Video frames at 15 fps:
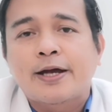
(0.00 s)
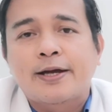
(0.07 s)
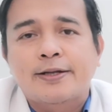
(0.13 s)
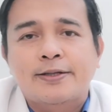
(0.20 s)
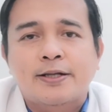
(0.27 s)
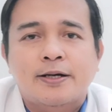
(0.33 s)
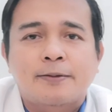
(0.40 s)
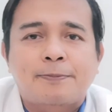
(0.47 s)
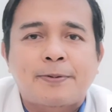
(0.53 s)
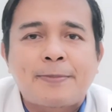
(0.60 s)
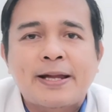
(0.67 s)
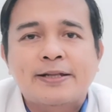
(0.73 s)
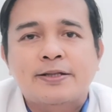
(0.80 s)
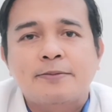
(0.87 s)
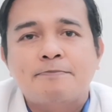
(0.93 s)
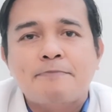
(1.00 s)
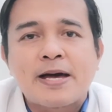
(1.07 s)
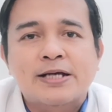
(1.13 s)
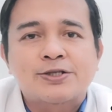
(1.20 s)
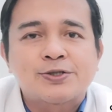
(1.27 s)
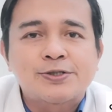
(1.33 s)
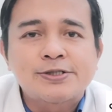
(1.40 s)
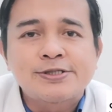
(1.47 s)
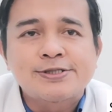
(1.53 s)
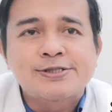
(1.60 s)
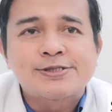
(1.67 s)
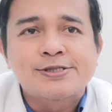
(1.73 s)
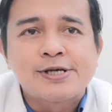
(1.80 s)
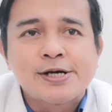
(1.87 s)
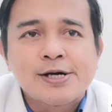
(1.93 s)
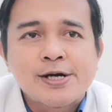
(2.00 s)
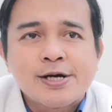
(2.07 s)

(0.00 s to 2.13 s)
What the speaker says: and preventive measures.